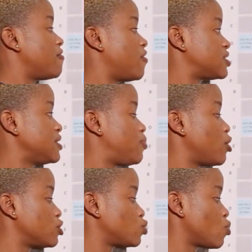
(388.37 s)
14
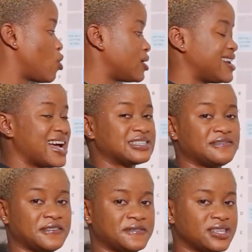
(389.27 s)
plus 1, that's
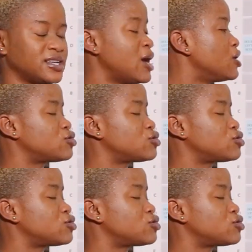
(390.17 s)
15.